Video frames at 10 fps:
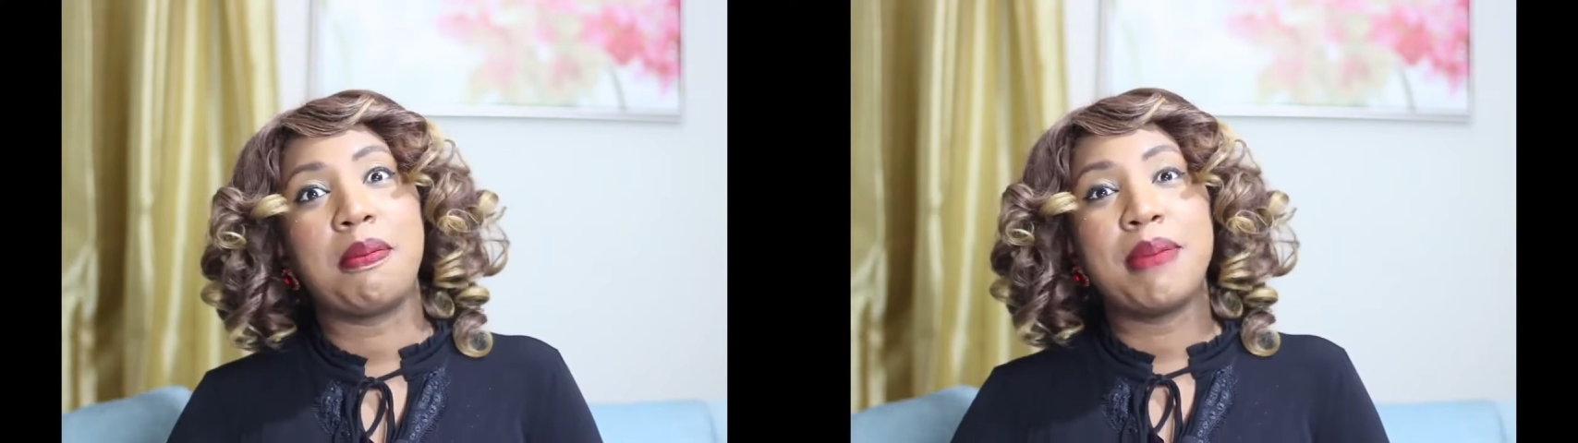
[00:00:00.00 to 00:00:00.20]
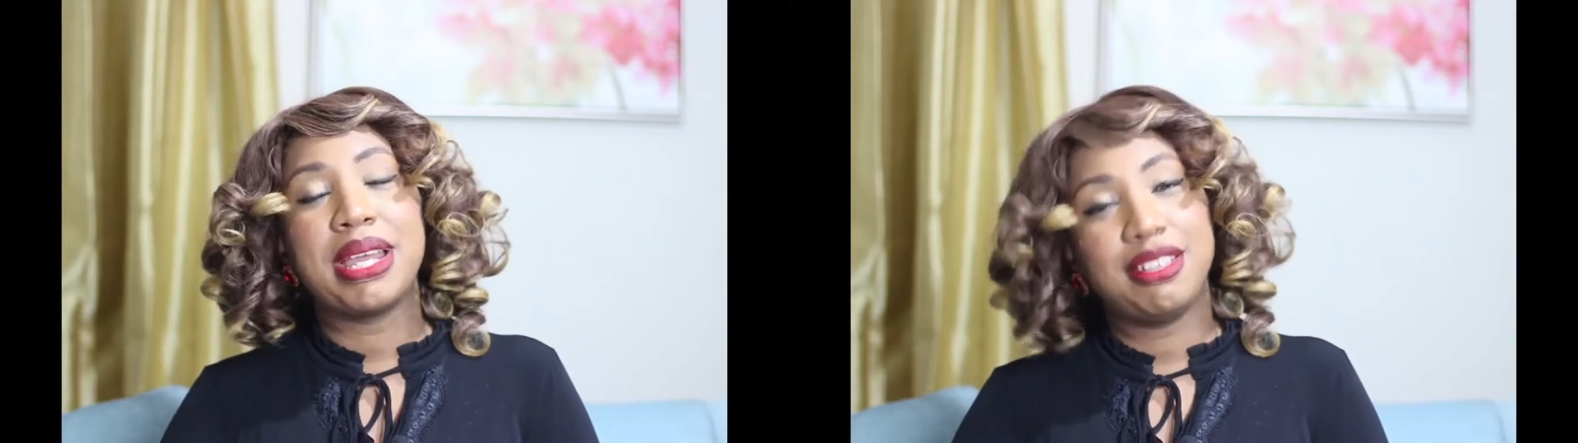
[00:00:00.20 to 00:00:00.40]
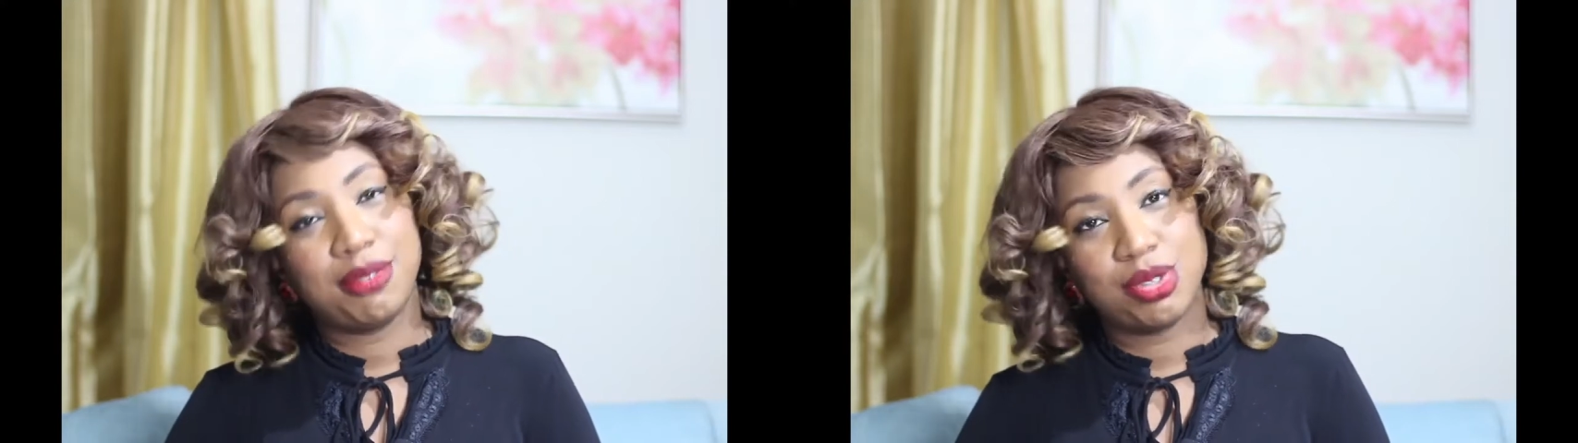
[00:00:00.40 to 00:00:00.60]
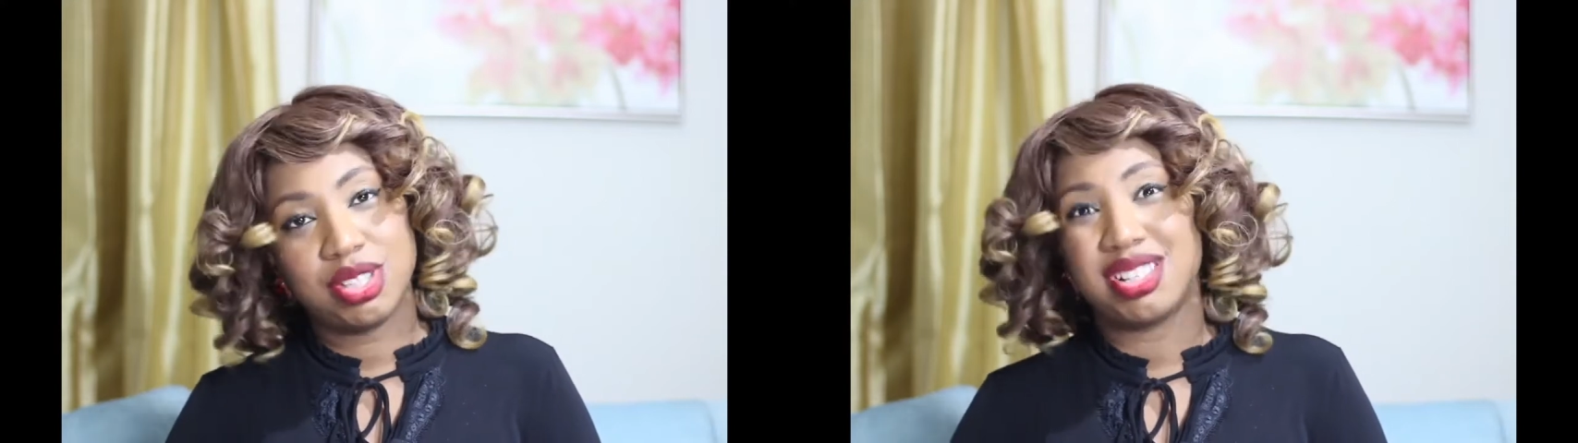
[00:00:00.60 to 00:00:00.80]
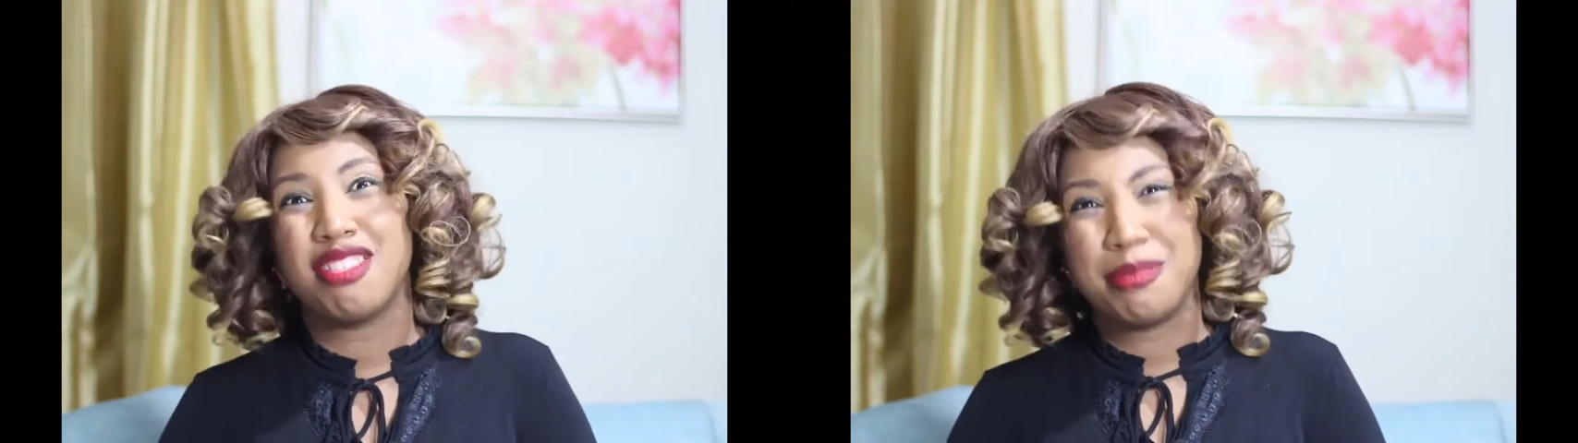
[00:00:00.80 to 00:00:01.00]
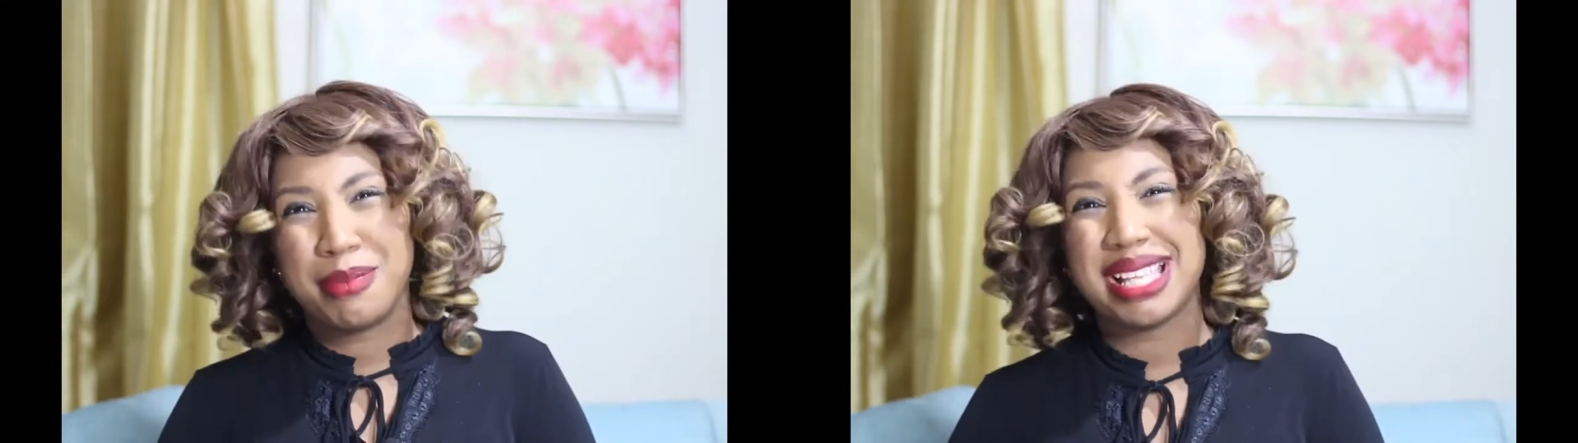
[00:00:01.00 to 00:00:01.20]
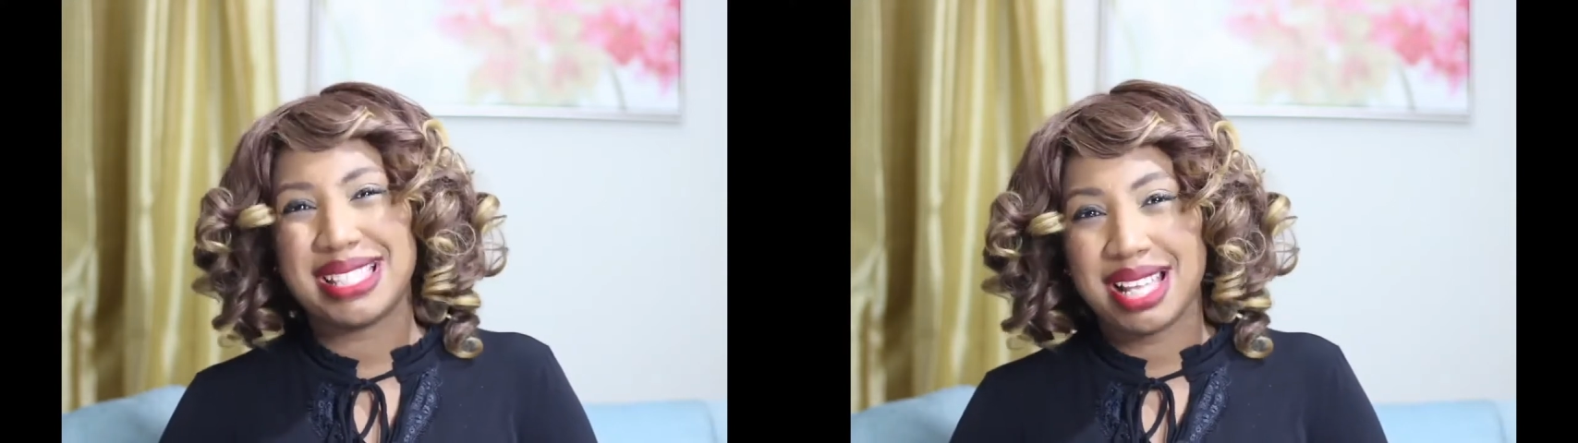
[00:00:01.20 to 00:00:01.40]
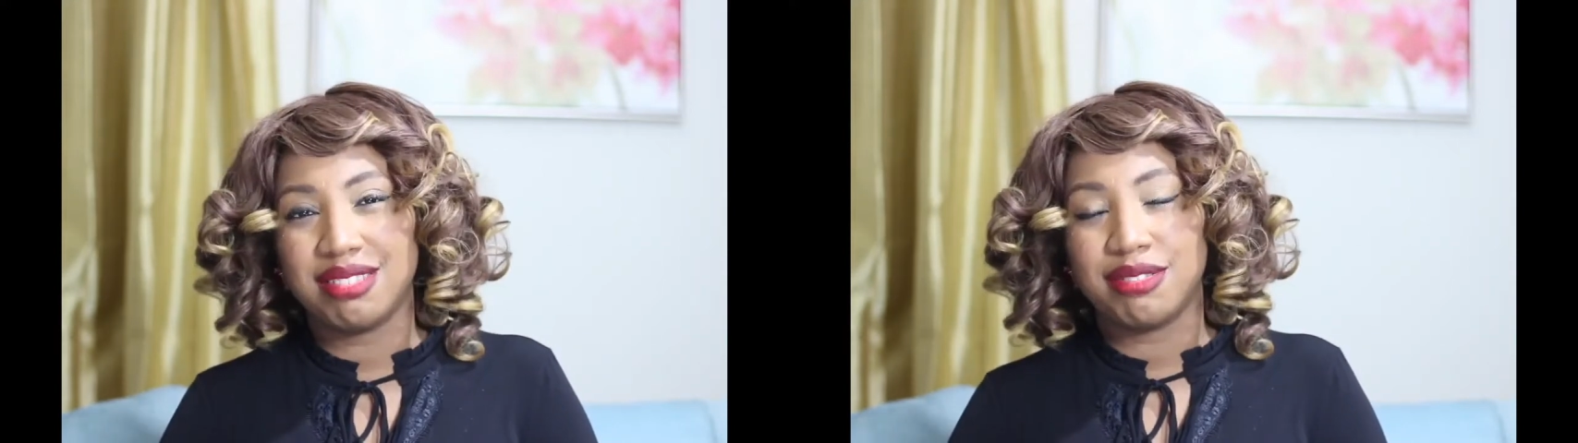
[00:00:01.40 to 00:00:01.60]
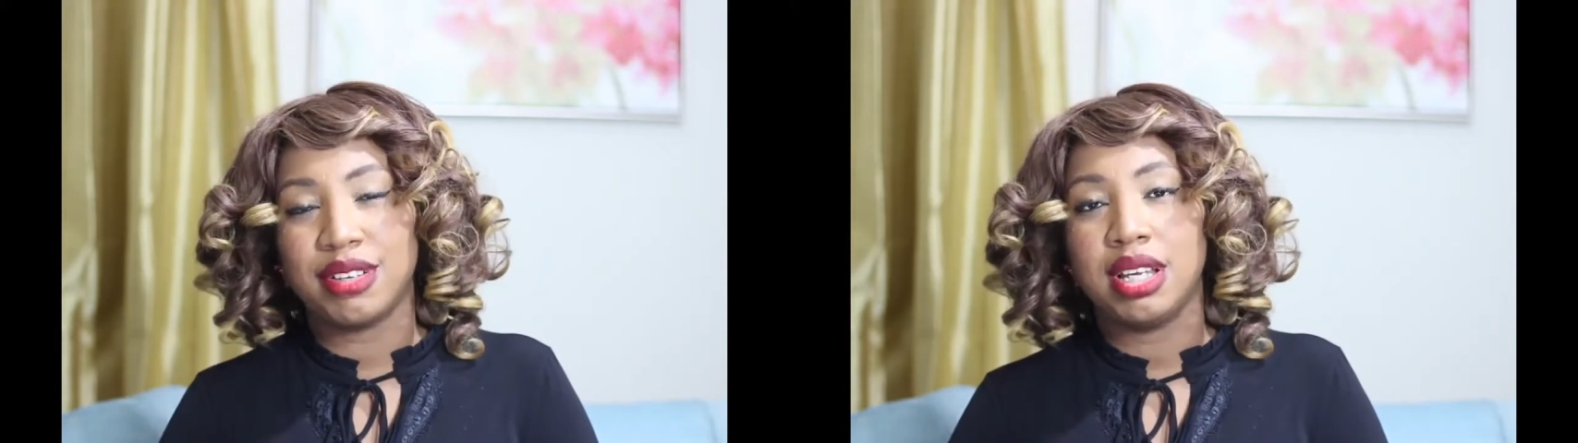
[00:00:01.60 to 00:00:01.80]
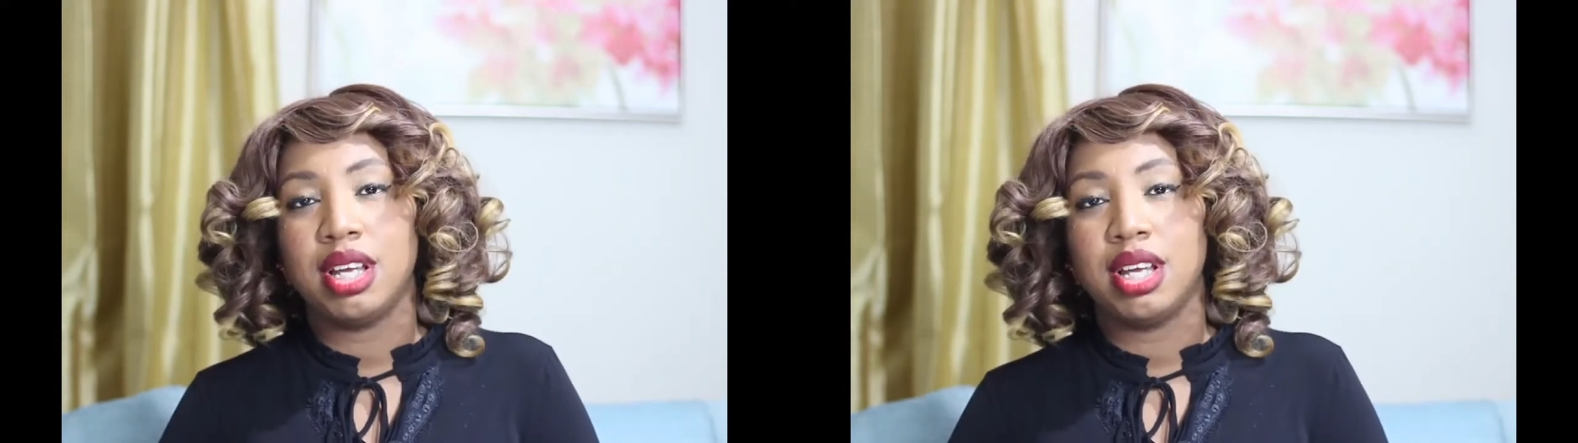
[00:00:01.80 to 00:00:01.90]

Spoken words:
many photos of myself.